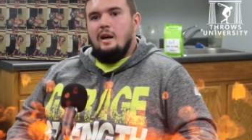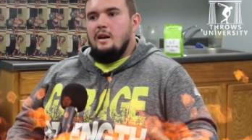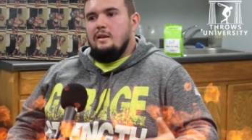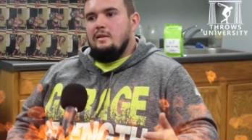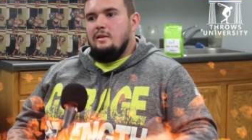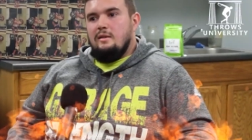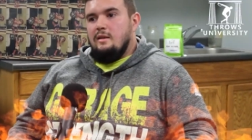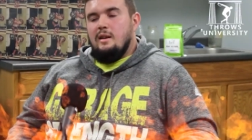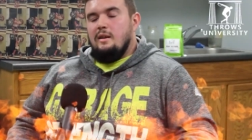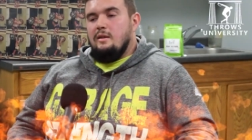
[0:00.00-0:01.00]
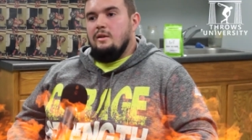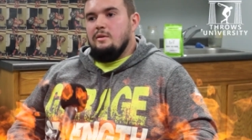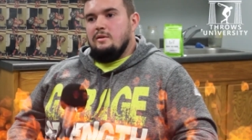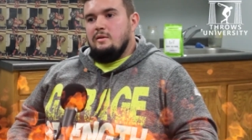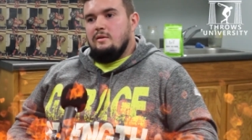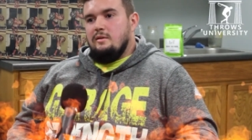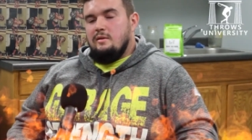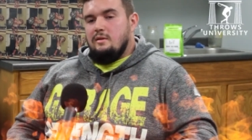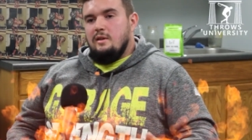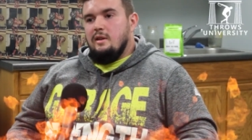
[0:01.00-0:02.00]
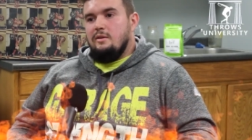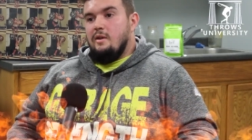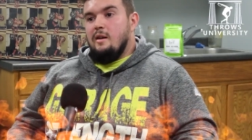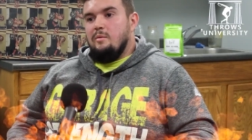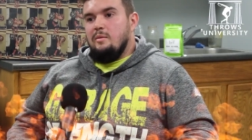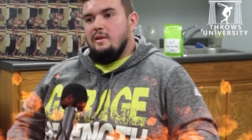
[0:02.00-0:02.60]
uh, it's it, it's scrap.